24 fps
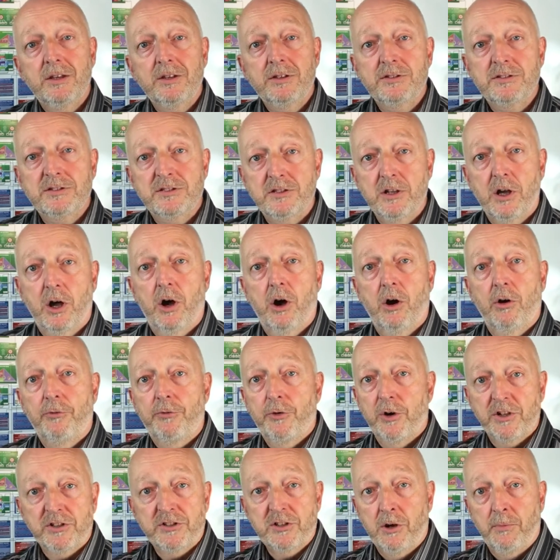So
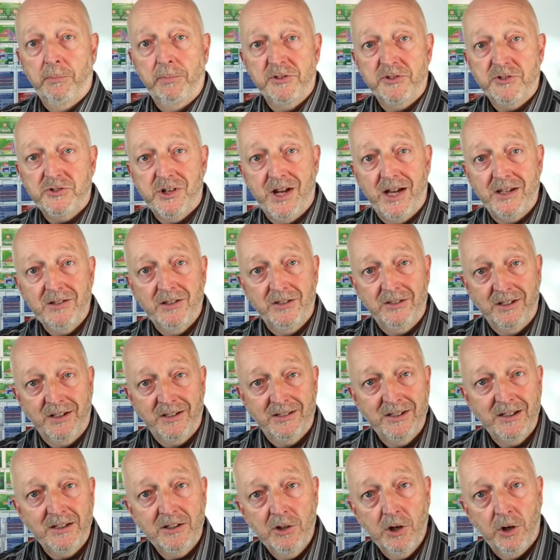for example,
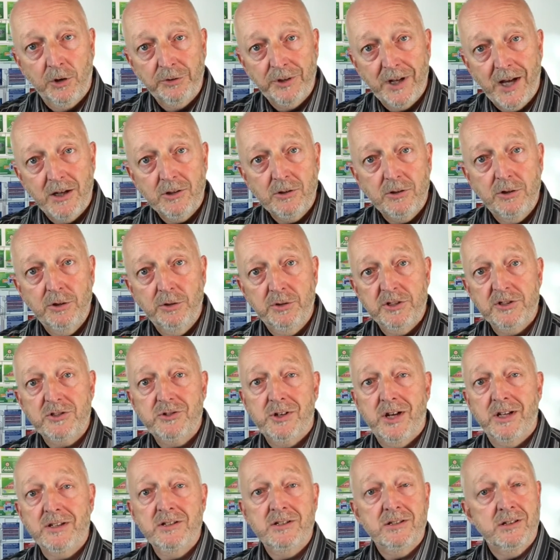strategies, it goes out to the
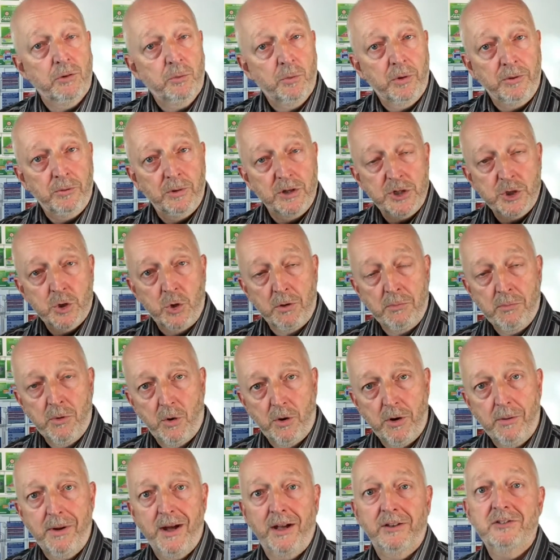strategies and we will talk
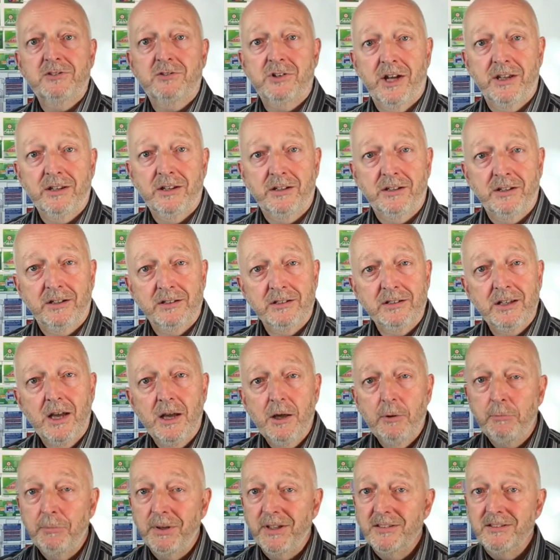more about strategies.
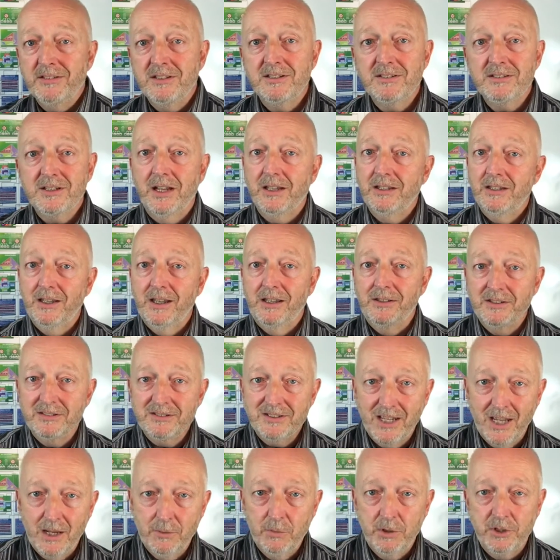Business idea, the
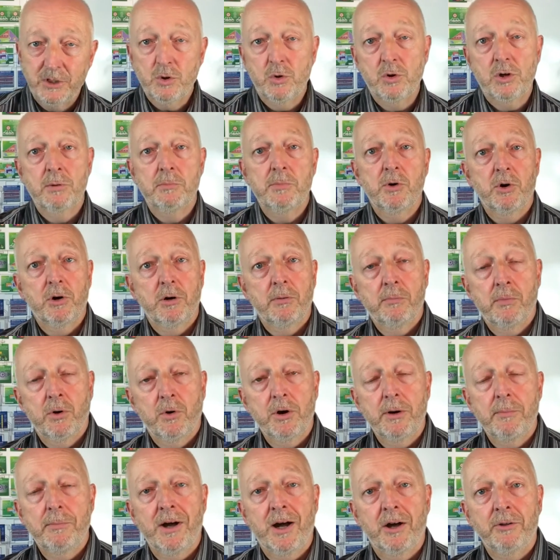same, we're talking
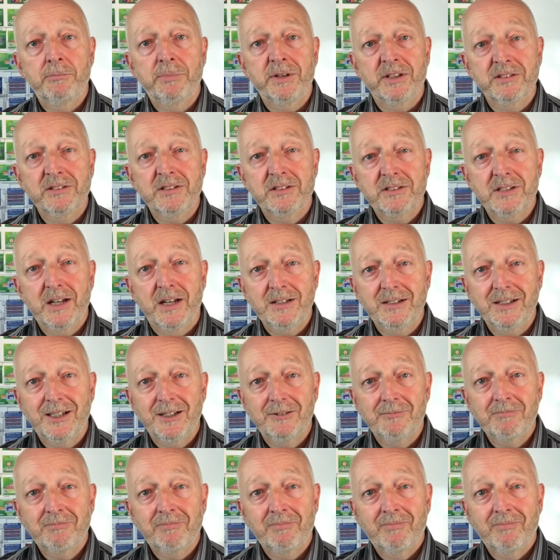more about business idea.